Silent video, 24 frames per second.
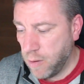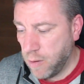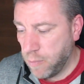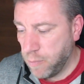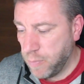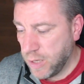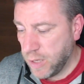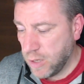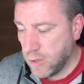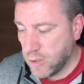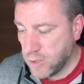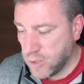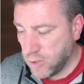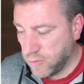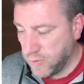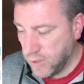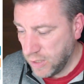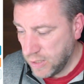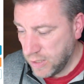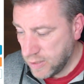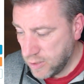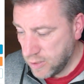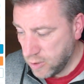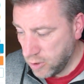because of the
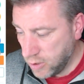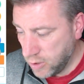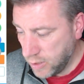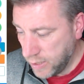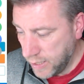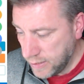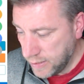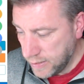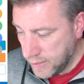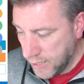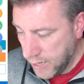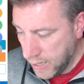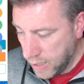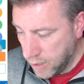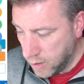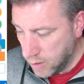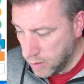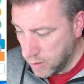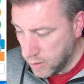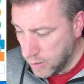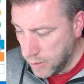external antenna.